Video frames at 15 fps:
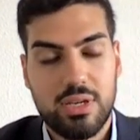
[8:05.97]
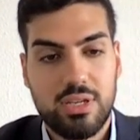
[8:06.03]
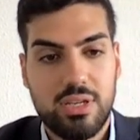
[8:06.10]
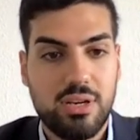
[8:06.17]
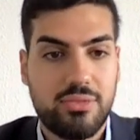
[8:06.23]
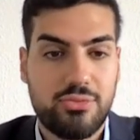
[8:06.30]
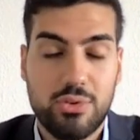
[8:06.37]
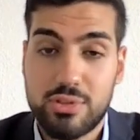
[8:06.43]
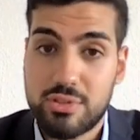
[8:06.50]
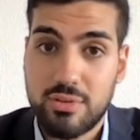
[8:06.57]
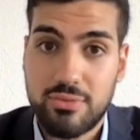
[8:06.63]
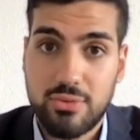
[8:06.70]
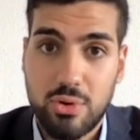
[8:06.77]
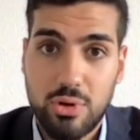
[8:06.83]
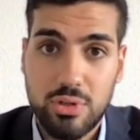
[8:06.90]
Here, first
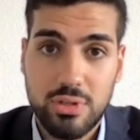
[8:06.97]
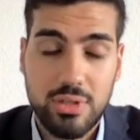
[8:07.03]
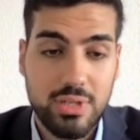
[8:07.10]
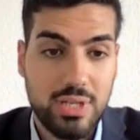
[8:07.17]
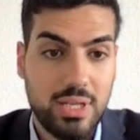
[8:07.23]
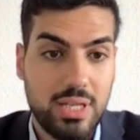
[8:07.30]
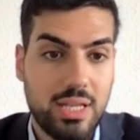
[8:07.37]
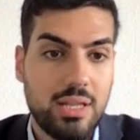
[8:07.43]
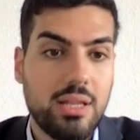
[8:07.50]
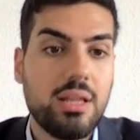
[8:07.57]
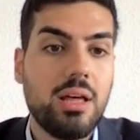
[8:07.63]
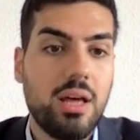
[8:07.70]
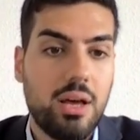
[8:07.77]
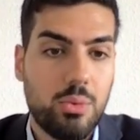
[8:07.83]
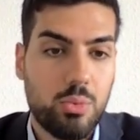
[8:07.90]
of all,
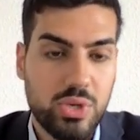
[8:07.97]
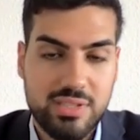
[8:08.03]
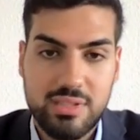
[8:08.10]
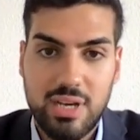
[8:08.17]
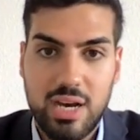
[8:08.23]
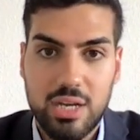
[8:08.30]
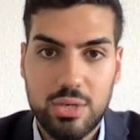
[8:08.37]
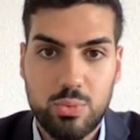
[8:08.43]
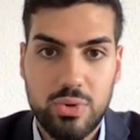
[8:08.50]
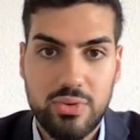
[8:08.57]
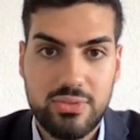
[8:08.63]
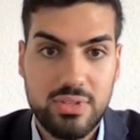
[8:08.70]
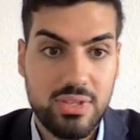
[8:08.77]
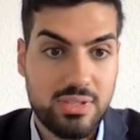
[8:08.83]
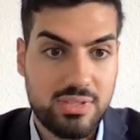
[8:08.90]
we start
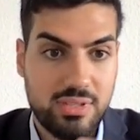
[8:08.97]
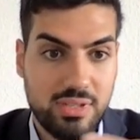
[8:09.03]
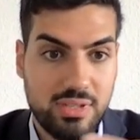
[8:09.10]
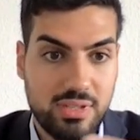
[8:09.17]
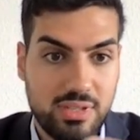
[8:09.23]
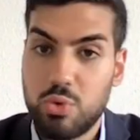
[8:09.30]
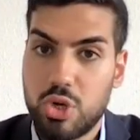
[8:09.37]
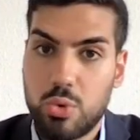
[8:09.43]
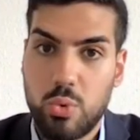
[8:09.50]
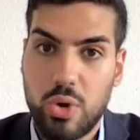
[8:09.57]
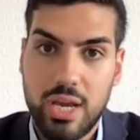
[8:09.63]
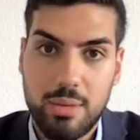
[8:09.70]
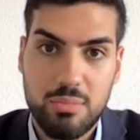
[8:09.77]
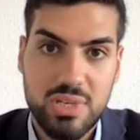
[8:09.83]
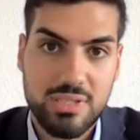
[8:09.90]
with the system
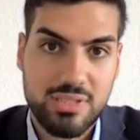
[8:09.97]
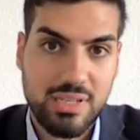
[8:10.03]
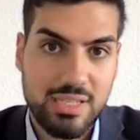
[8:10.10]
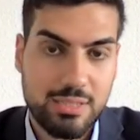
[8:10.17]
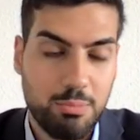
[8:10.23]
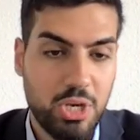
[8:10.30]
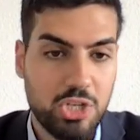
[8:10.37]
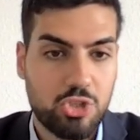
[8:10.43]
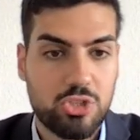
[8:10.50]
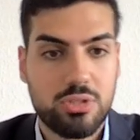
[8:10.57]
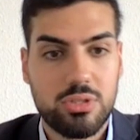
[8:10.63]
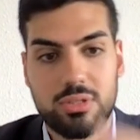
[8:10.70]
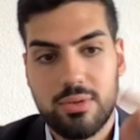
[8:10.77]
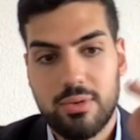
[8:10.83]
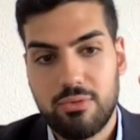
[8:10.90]
requirements as
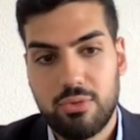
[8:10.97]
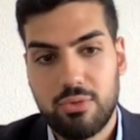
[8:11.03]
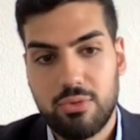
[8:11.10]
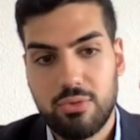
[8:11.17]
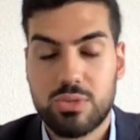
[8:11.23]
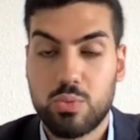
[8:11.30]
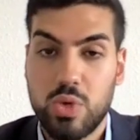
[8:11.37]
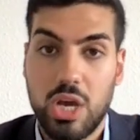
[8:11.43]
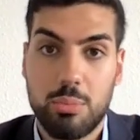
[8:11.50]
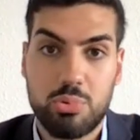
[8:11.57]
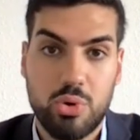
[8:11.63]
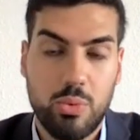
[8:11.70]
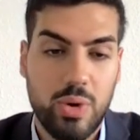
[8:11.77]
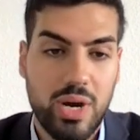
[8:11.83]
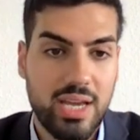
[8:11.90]
mentioned. For this, we are
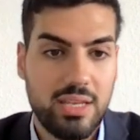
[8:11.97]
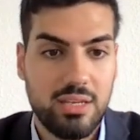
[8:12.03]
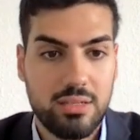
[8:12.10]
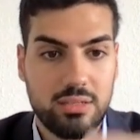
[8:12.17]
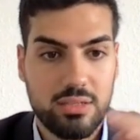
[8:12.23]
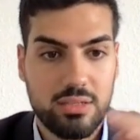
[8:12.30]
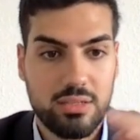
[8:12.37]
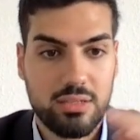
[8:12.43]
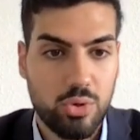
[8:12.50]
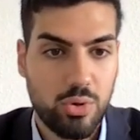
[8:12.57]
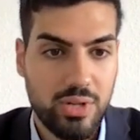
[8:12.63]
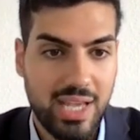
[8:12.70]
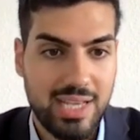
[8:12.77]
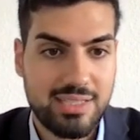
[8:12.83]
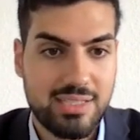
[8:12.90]
providing the
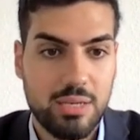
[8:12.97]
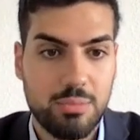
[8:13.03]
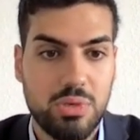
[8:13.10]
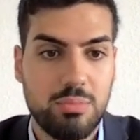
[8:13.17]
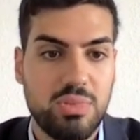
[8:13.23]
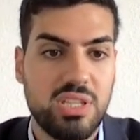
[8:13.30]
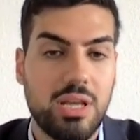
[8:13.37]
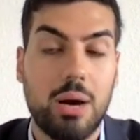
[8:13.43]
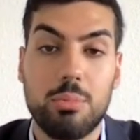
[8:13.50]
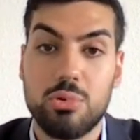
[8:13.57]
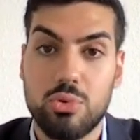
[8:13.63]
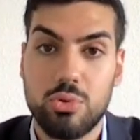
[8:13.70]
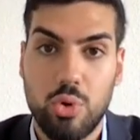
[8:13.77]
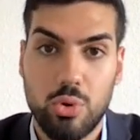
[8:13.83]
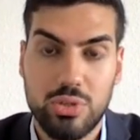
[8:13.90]
so-called SAP
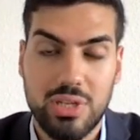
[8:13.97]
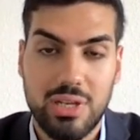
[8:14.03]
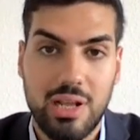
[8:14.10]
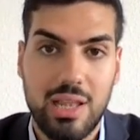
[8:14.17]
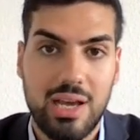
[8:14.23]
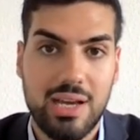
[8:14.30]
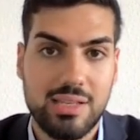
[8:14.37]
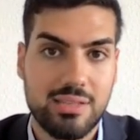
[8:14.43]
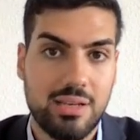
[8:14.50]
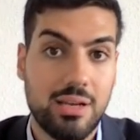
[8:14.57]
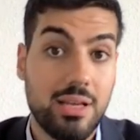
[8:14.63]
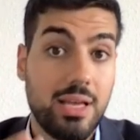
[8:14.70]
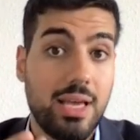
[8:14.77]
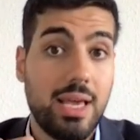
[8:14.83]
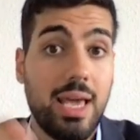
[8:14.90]
BW node
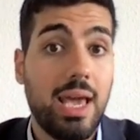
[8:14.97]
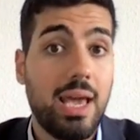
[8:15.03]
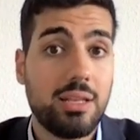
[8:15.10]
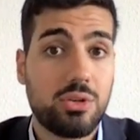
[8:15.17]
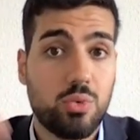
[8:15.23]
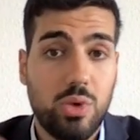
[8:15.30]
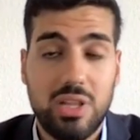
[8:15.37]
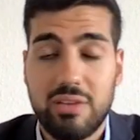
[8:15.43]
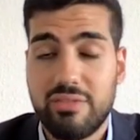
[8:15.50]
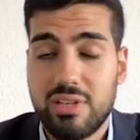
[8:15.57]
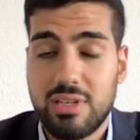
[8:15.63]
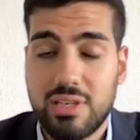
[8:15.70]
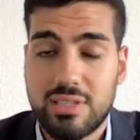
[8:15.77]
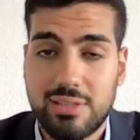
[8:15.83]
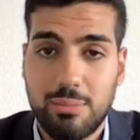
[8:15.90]
analyzer and
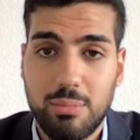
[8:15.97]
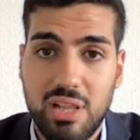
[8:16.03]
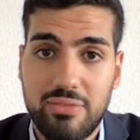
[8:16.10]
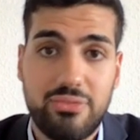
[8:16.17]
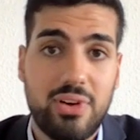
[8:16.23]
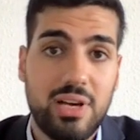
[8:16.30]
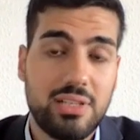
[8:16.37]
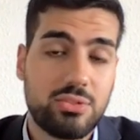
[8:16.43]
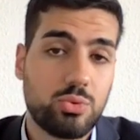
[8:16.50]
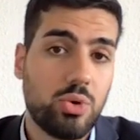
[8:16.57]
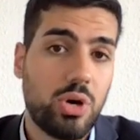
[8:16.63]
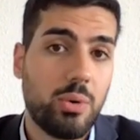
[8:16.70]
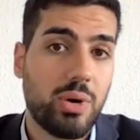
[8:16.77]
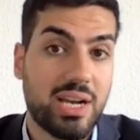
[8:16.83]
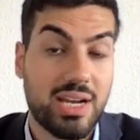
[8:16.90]
relevant XML files
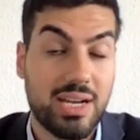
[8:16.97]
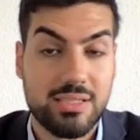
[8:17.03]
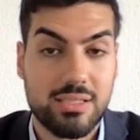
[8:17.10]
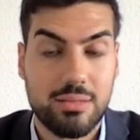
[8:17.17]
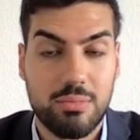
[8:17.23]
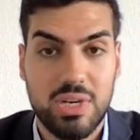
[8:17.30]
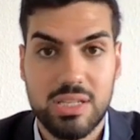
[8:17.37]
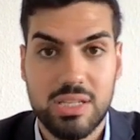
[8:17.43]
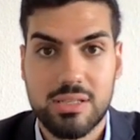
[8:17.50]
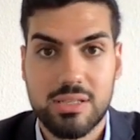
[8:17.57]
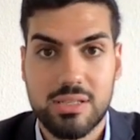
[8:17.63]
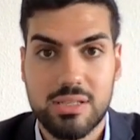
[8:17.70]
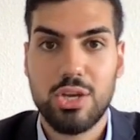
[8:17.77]
to our customers